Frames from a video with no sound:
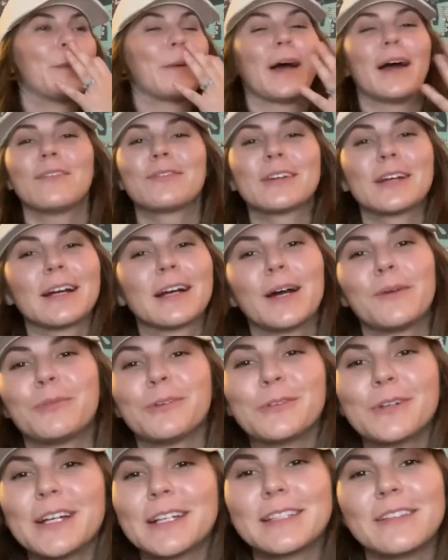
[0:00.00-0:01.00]
after a
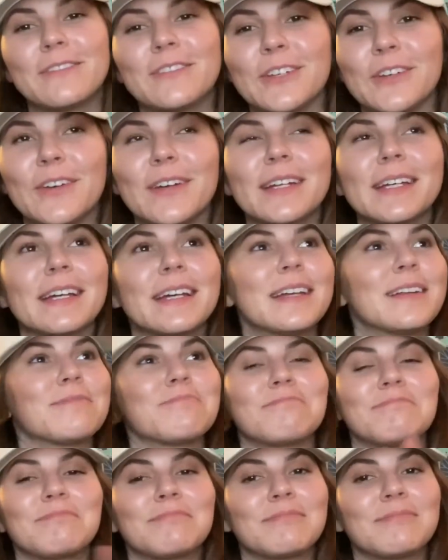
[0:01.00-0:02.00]
couple weeks of doing it,
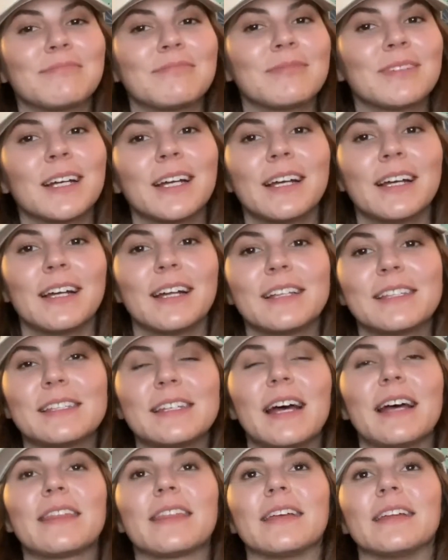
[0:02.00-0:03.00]
it's
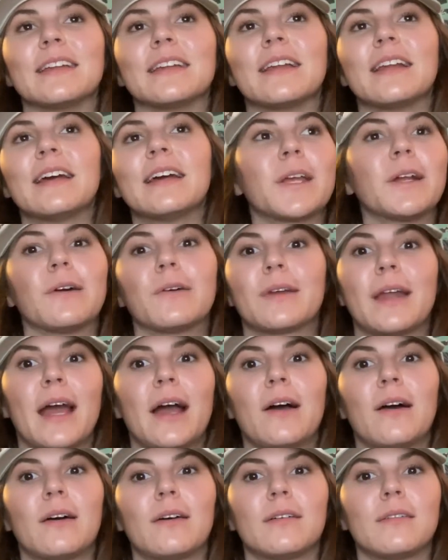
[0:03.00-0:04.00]
nothing. You know,
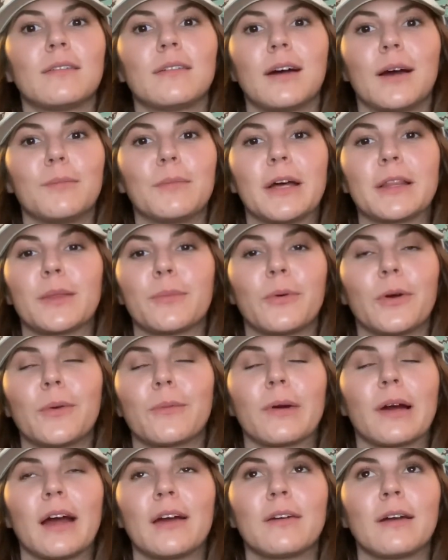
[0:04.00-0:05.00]
now I'm at the point
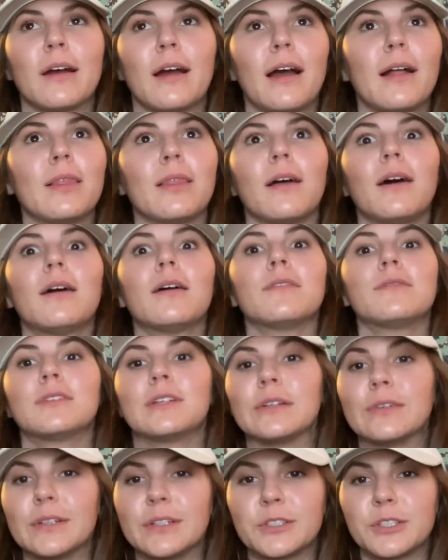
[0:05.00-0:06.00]
where I love
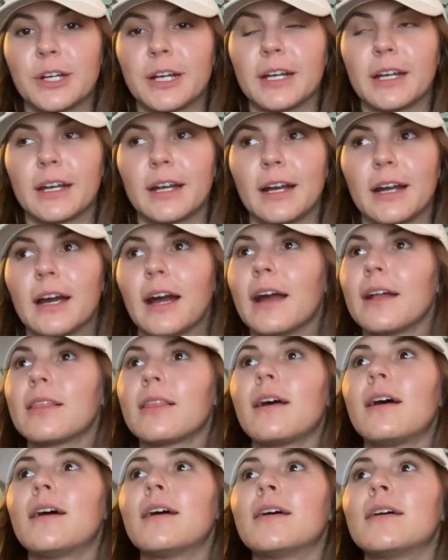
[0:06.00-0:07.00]
doing trach care. I
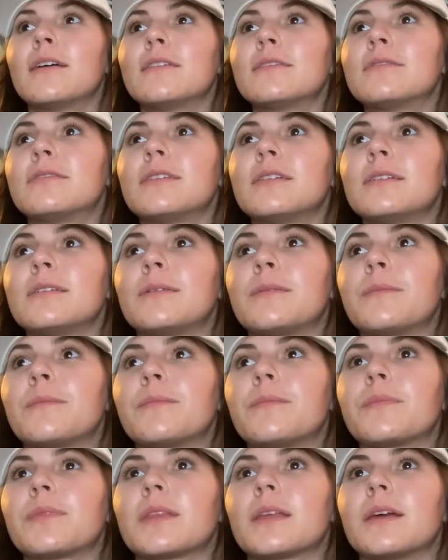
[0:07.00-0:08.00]
love,
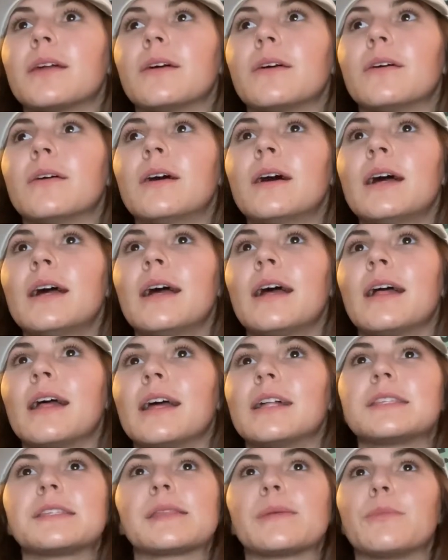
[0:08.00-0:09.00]
you know,
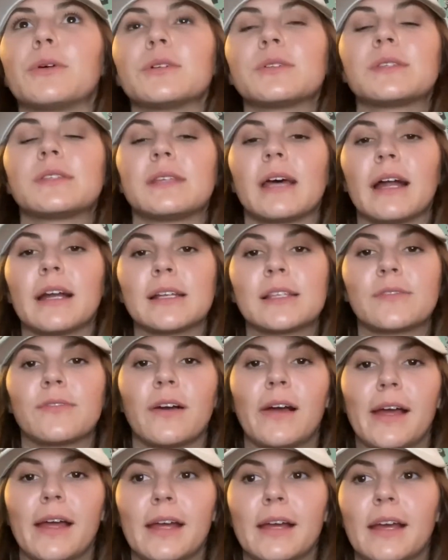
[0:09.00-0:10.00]
it's the most
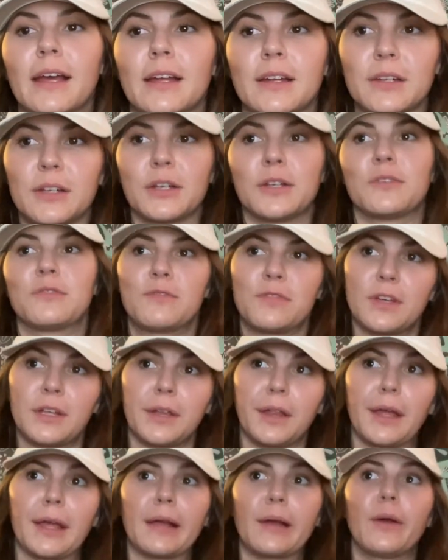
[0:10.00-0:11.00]
satisfying and good
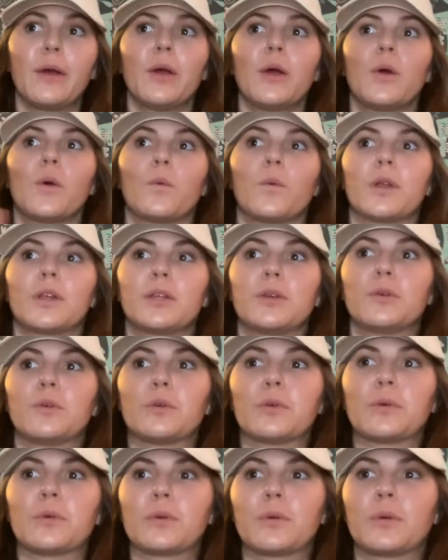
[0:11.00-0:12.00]
feeling when
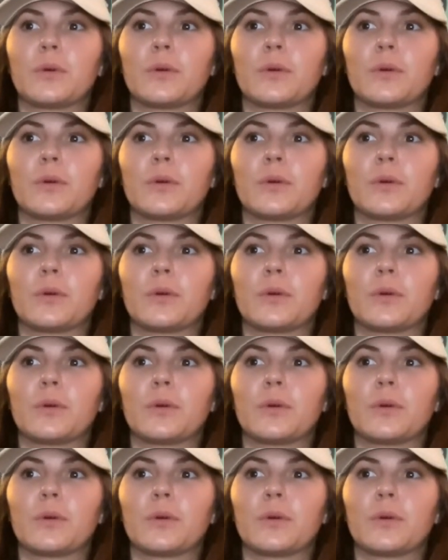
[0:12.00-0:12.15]
you,